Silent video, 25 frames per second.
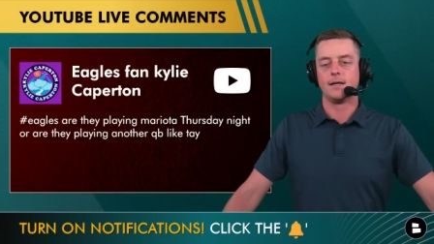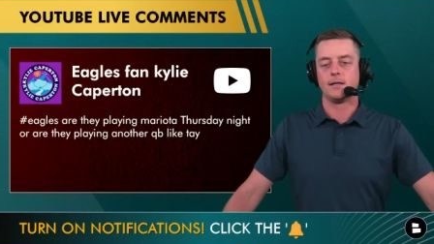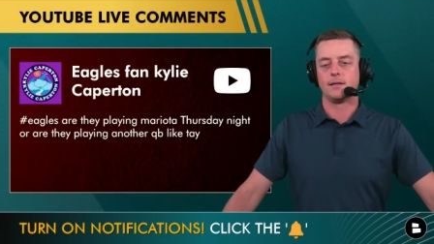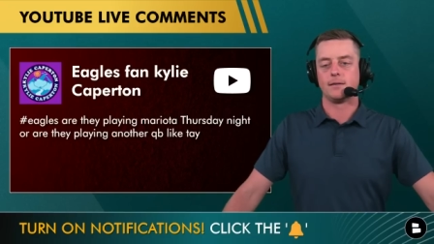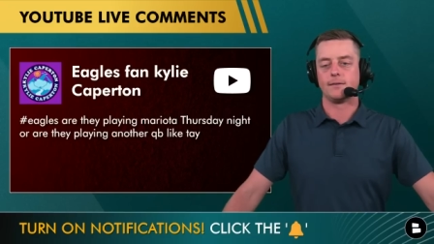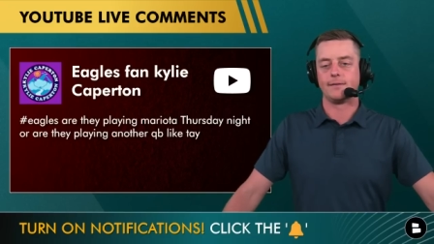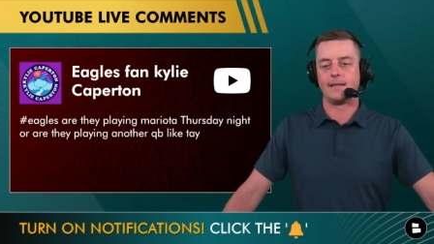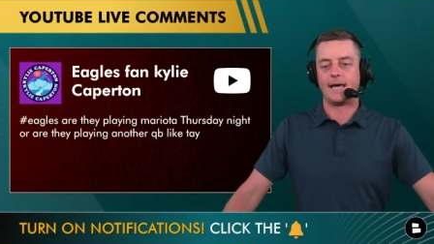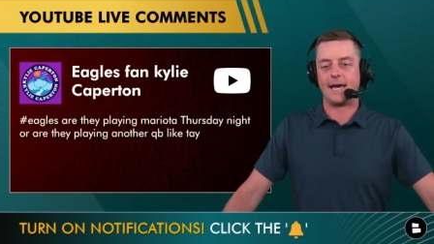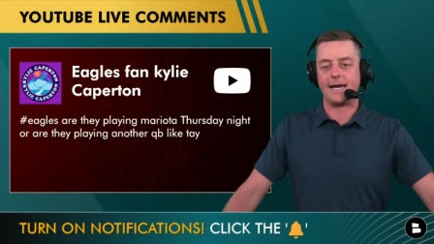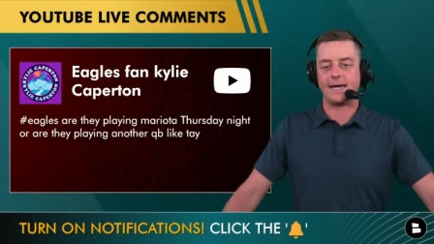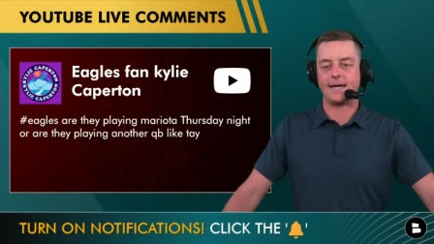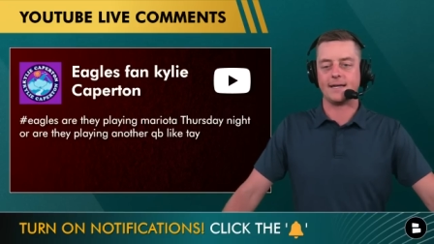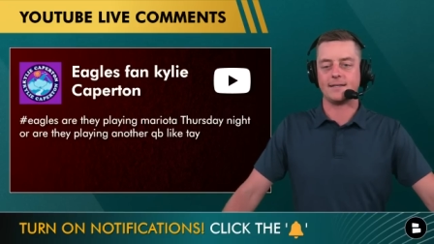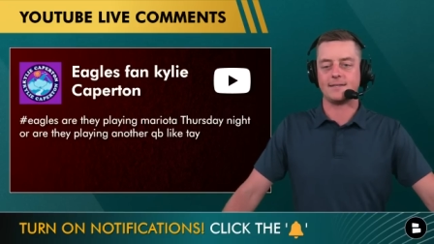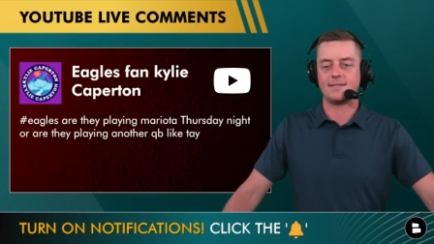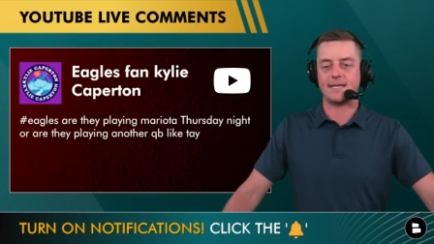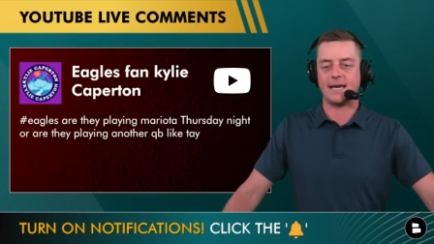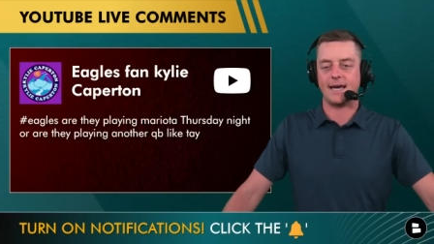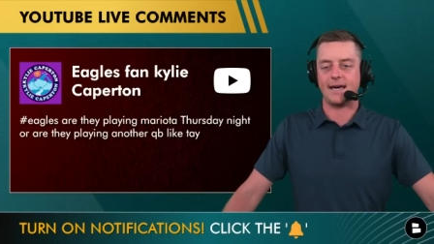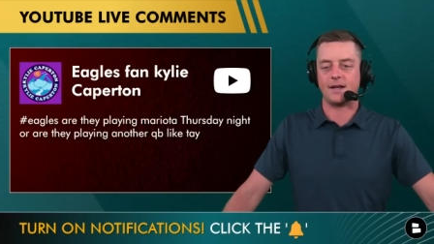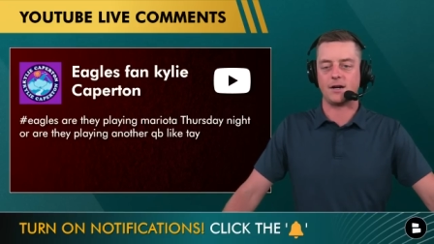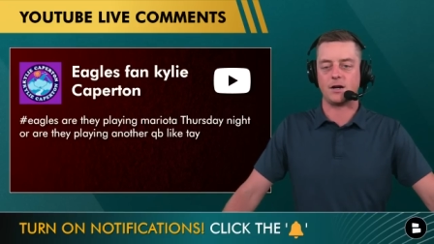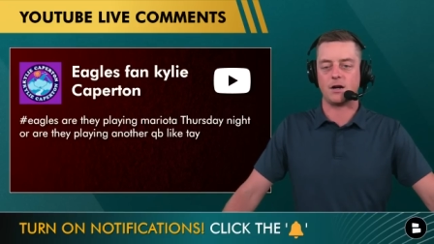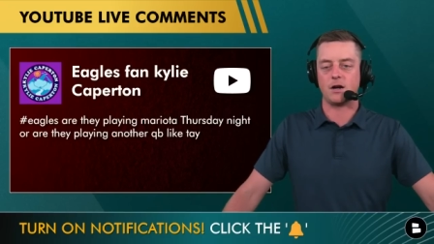like
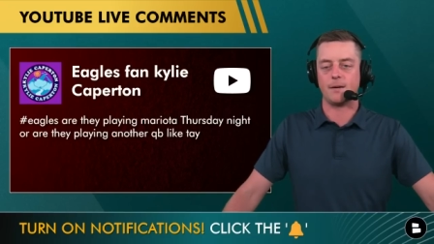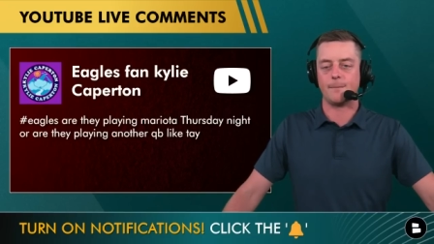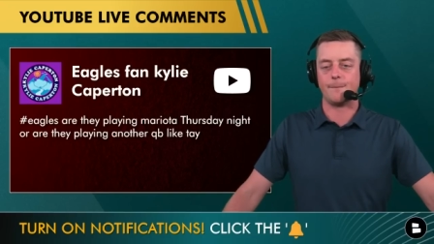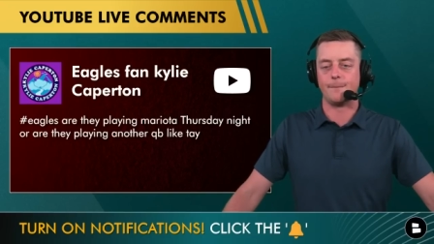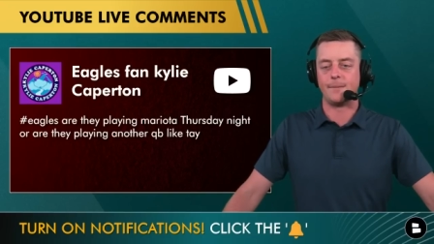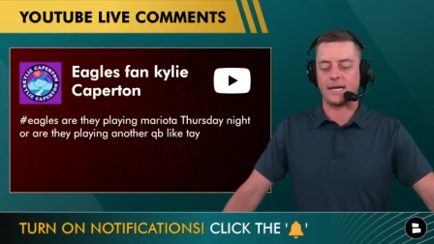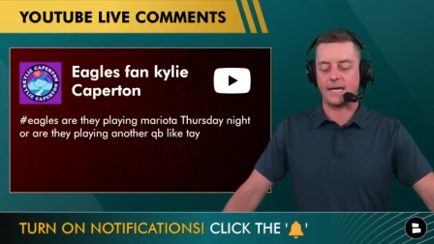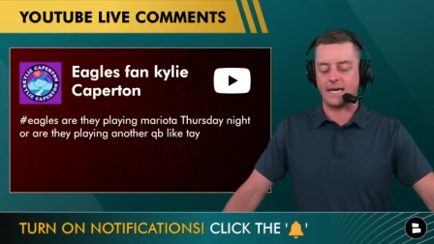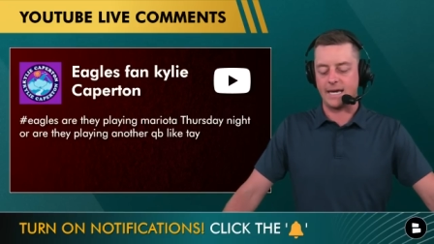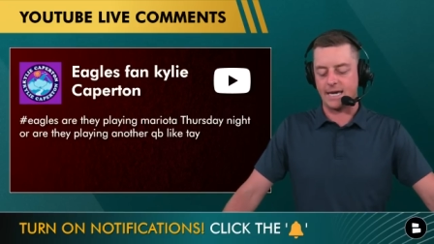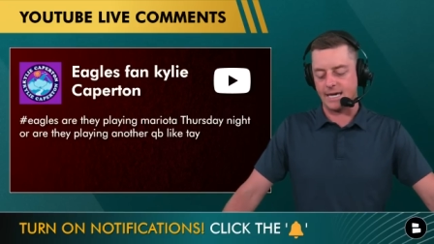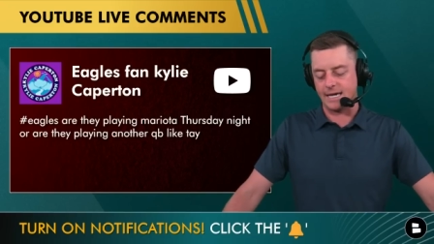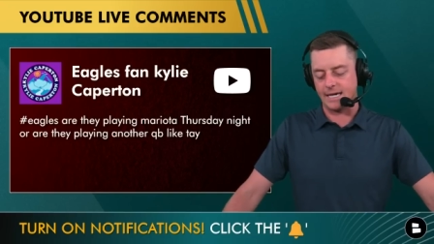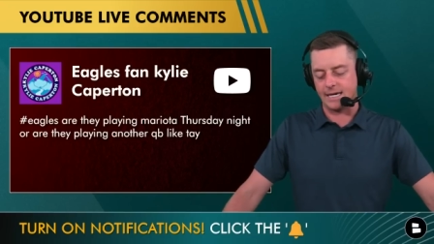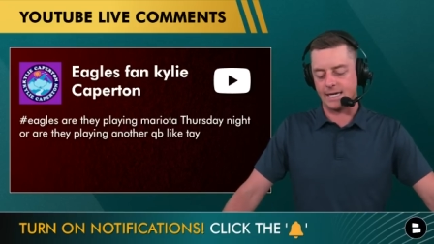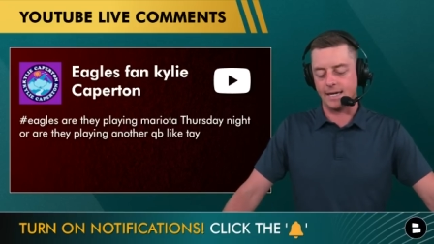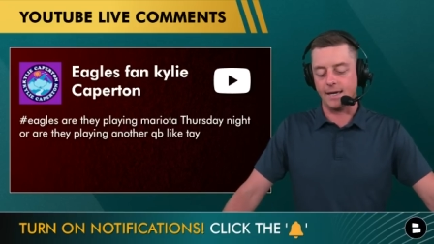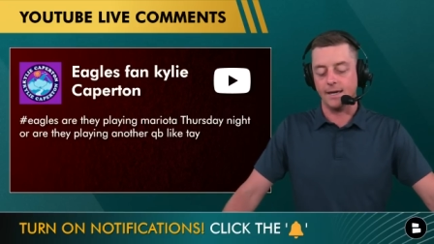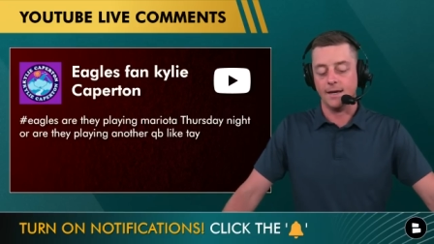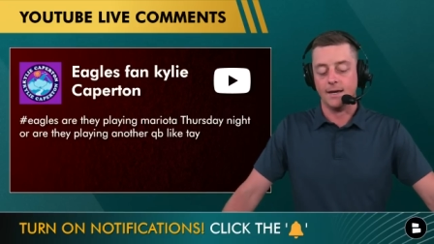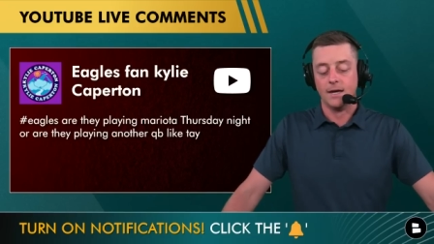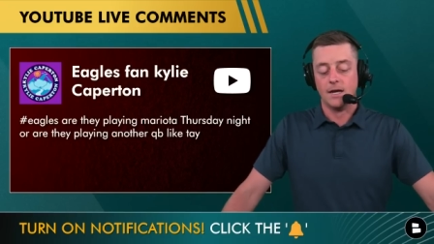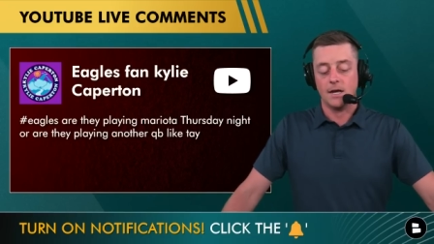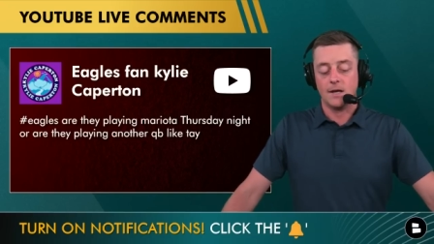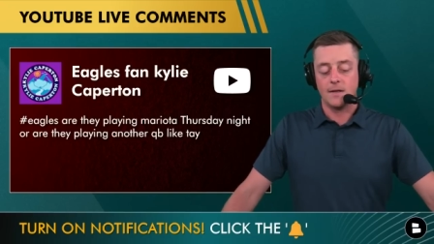Tanner McKee?
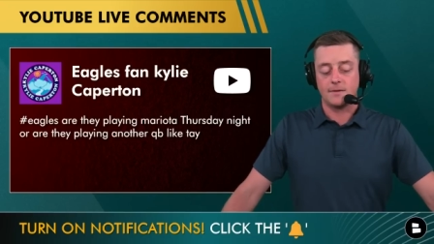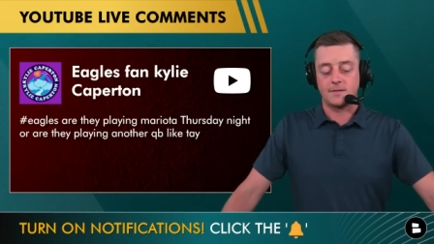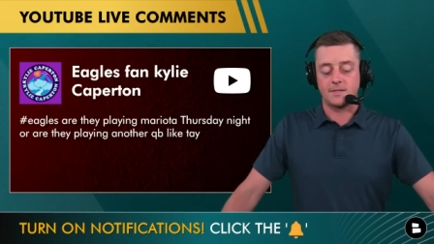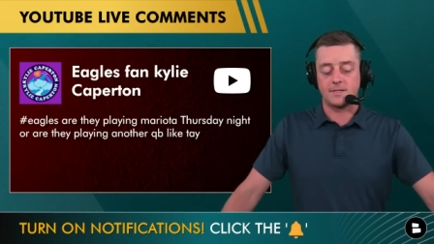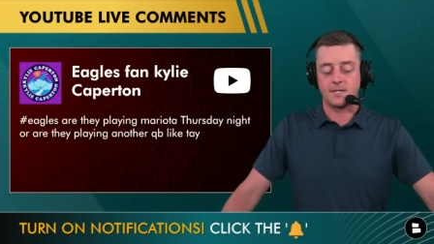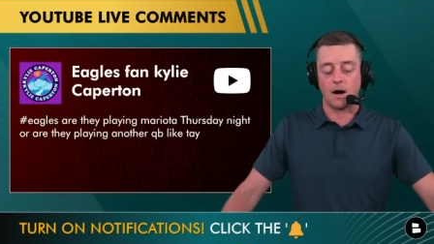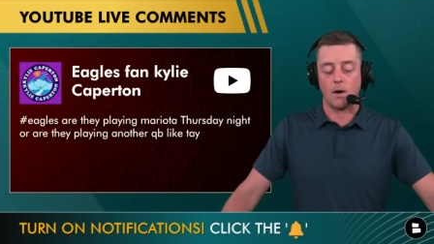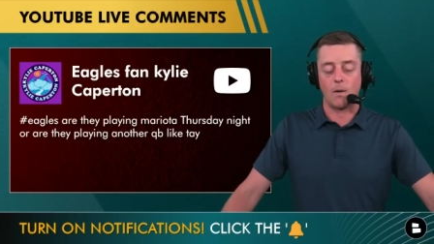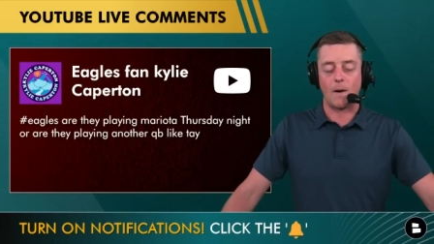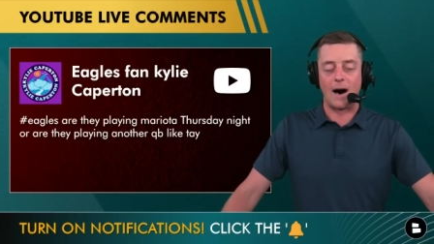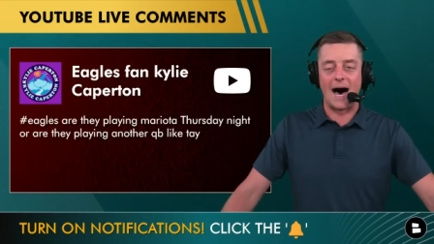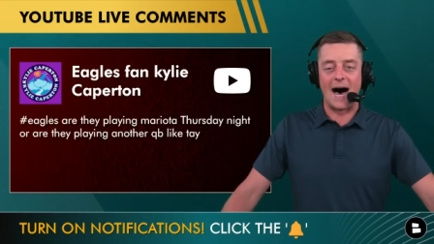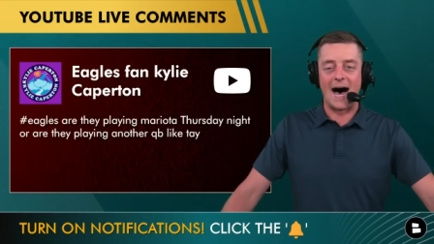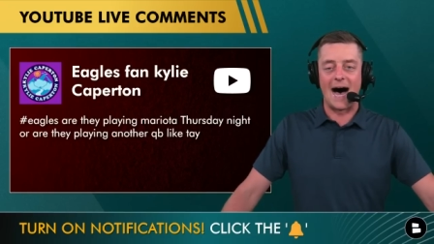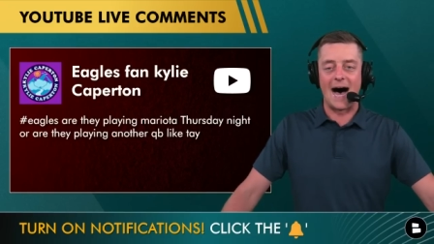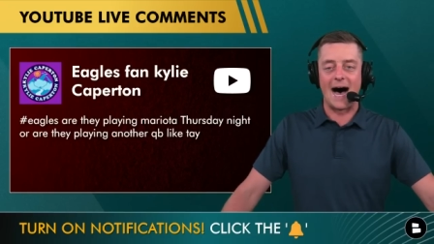So